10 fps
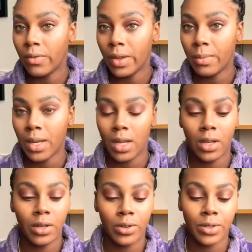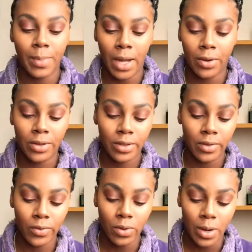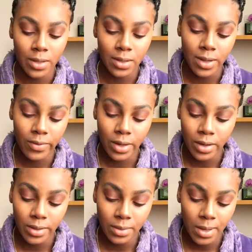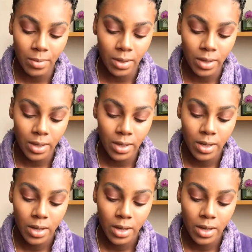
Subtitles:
Fit Me loose powders. Of course, everything's Maybelline.